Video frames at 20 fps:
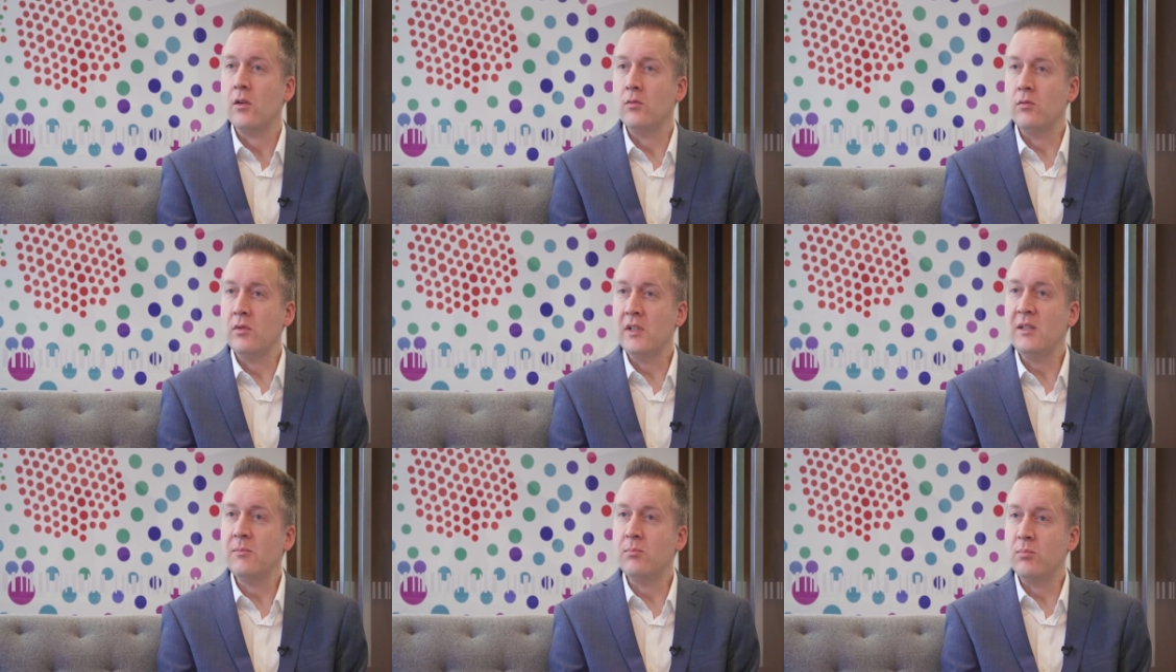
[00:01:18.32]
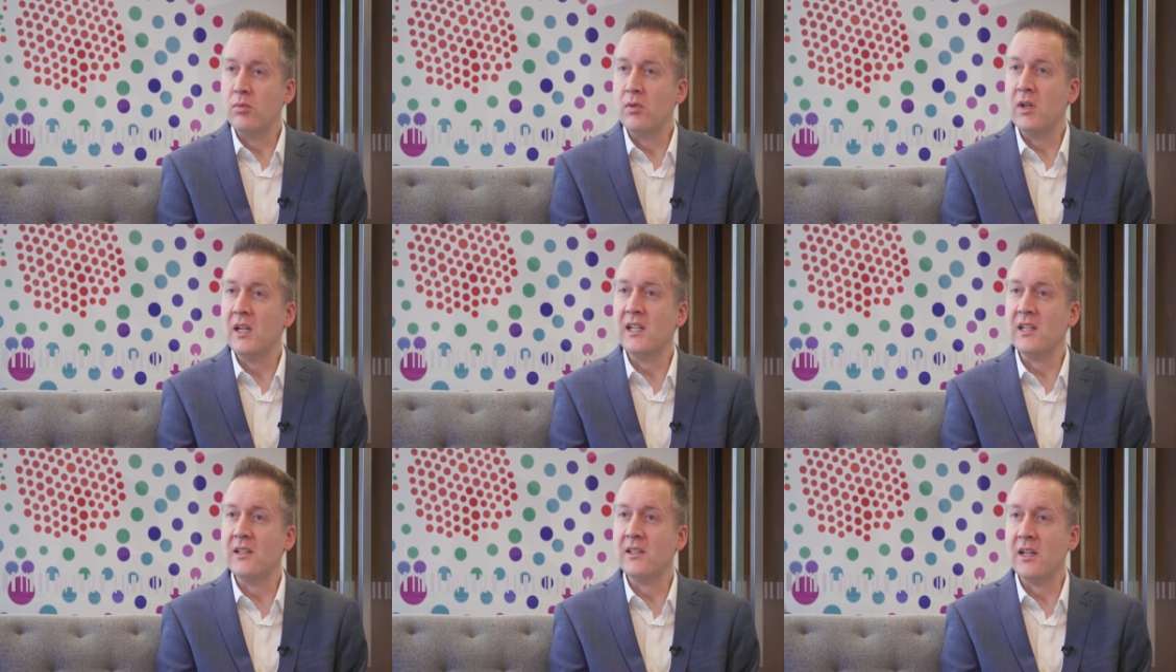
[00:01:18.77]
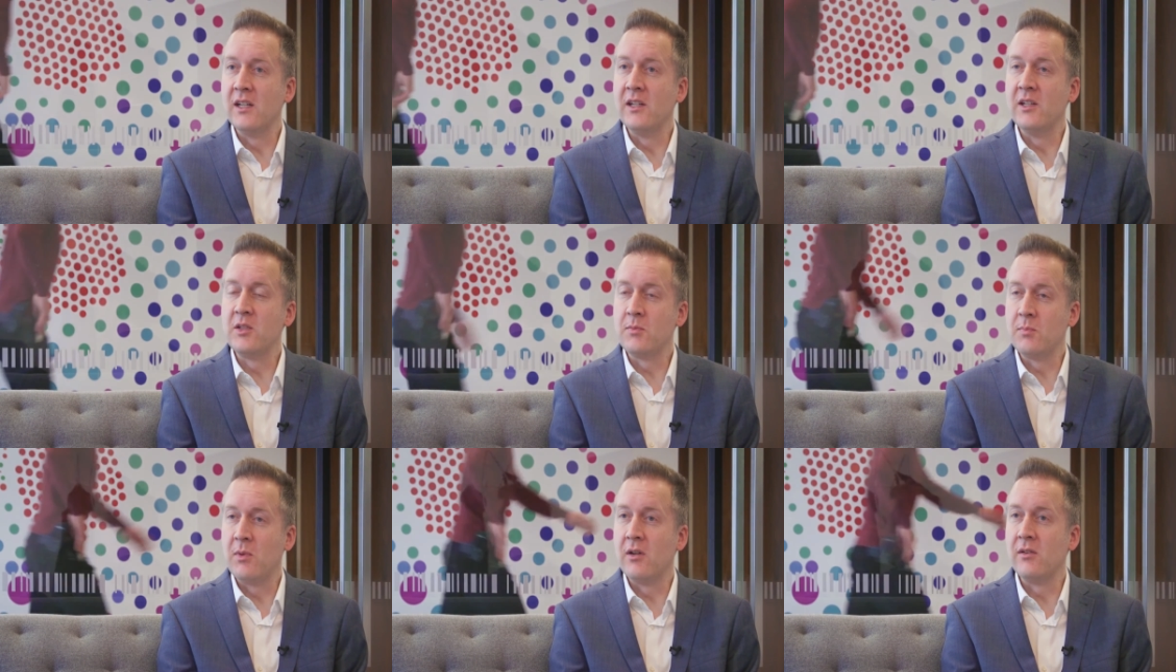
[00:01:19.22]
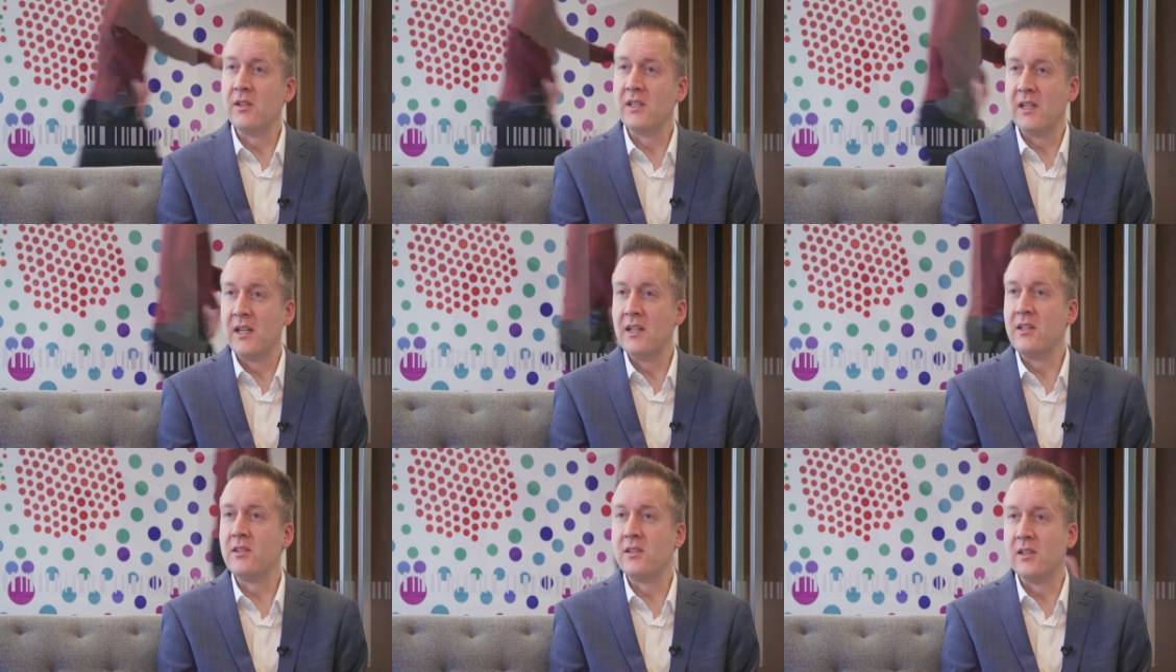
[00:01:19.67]
read brilliant and
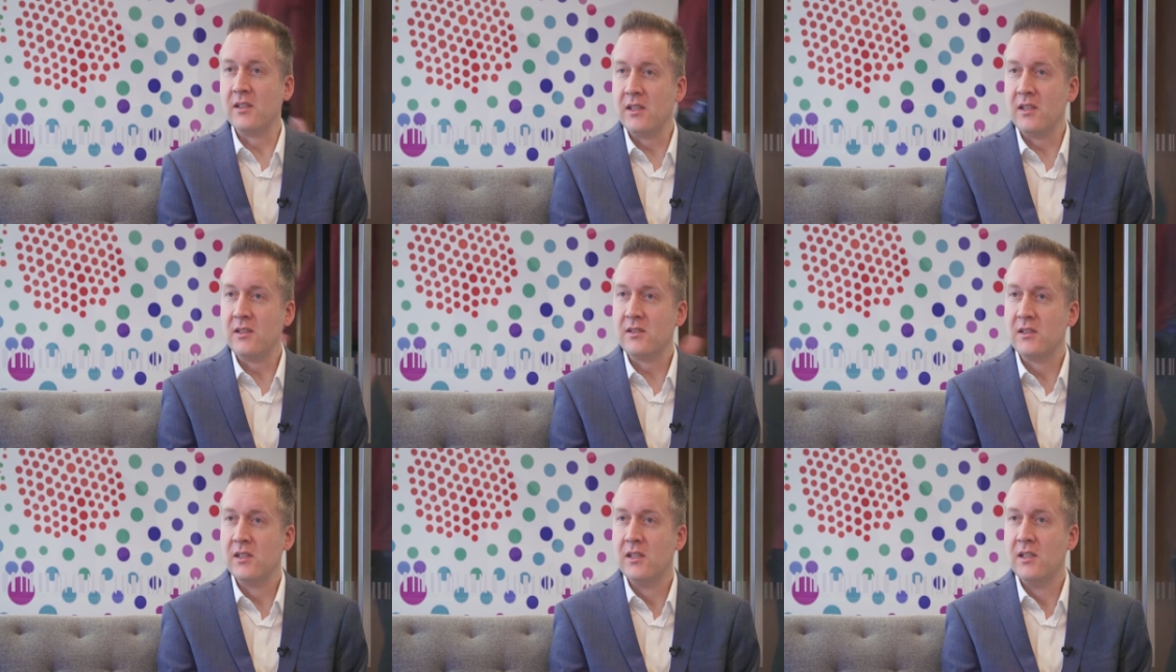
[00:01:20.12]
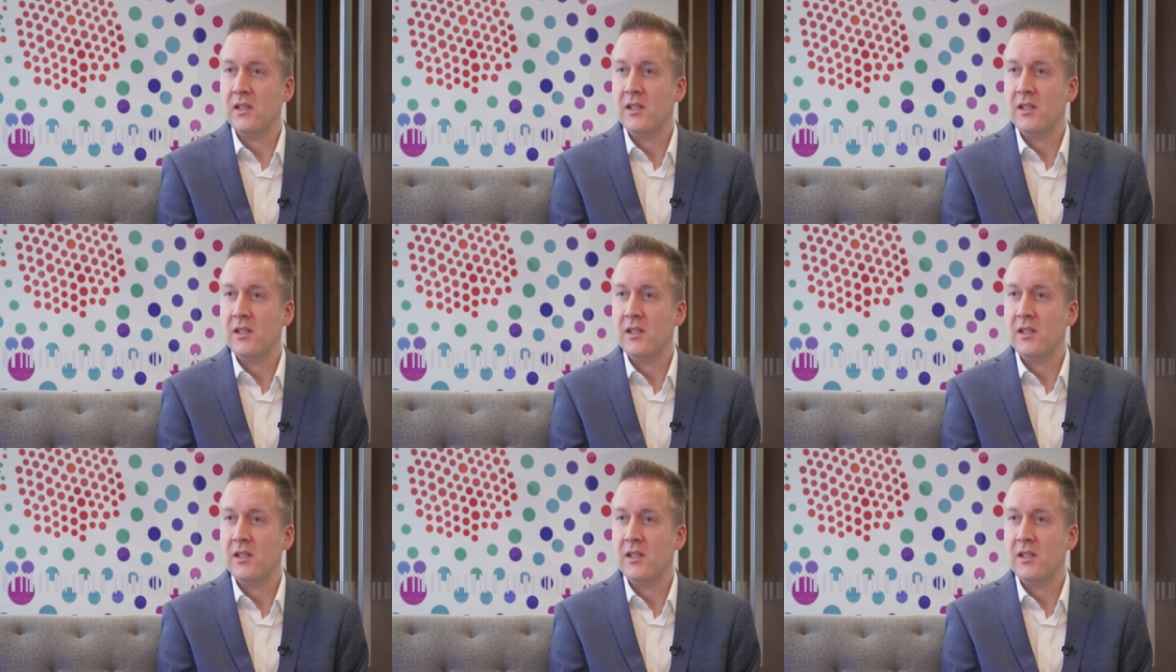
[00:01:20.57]
inspiring case studies.